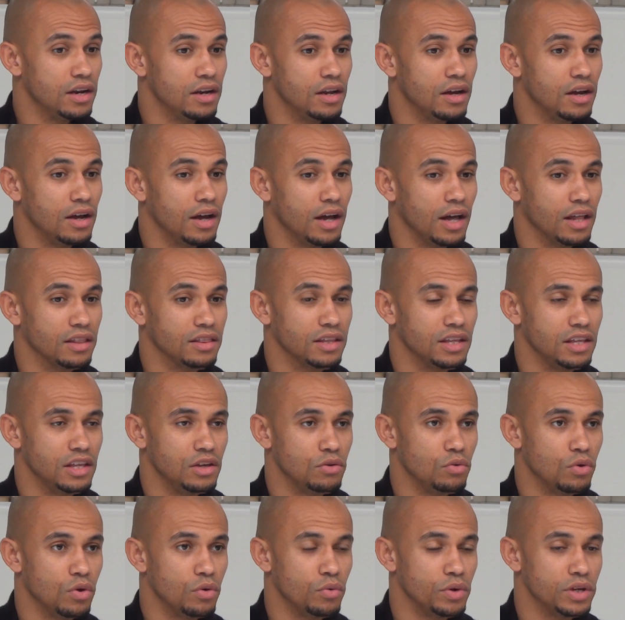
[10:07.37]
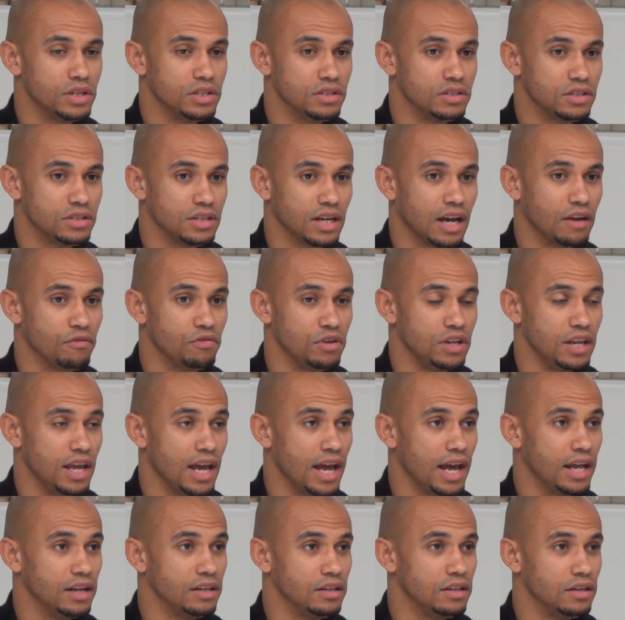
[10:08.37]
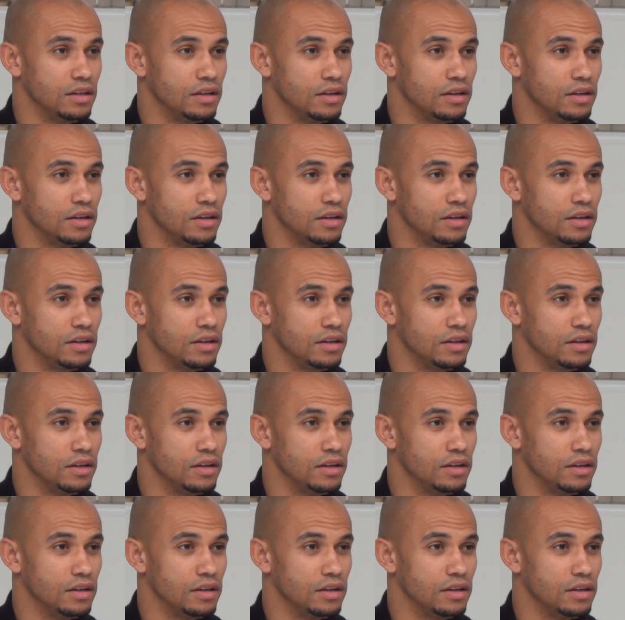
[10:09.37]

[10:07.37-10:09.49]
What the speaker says: And I think you always have in your head